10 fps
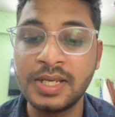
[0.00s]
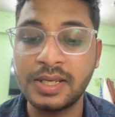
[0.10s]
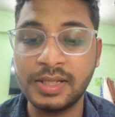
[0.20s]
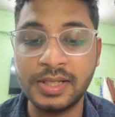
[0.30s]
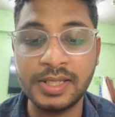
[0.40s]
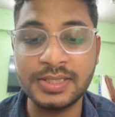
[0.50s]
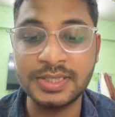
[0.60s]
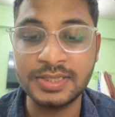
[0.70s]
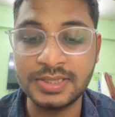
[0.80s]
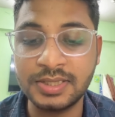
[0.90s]
In the
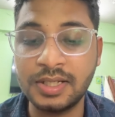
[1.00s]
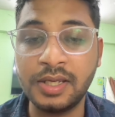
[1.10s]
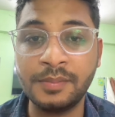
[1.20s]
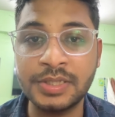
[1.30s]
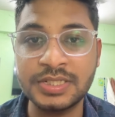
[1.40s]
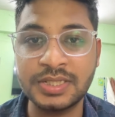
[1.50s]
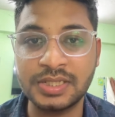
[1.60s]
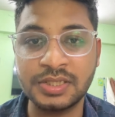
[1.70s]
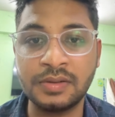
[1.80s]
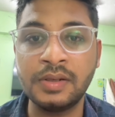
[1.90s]
ECGs in the emergency
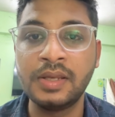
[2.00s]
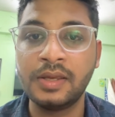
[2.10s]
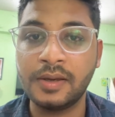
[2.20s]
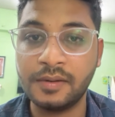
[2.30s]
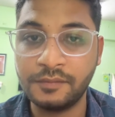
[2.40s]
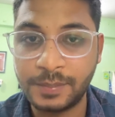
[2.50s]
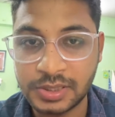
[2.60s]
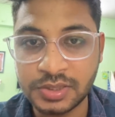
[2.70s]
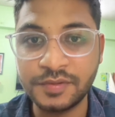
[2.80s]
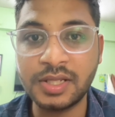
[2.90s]
section,
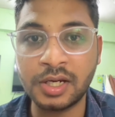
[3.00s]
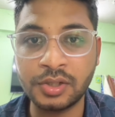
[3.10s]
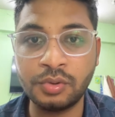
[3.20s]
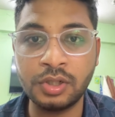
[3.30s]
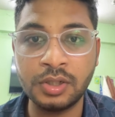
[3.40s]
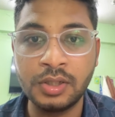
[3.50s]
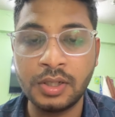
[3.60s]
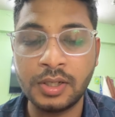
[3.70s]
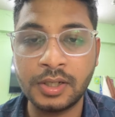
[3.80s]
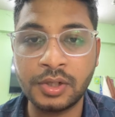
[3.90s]
patient with acute
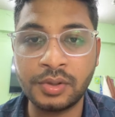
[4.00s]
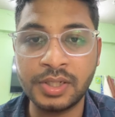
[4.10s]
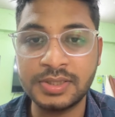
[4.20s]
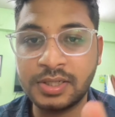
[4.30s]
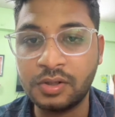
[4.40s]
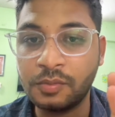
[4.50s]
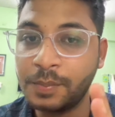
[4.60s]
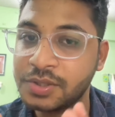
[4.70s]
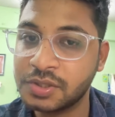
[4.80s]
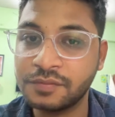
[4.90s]
coronary syndrome,
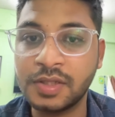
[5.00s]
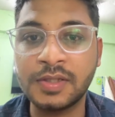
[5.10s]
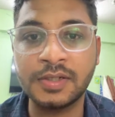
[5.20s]
patients with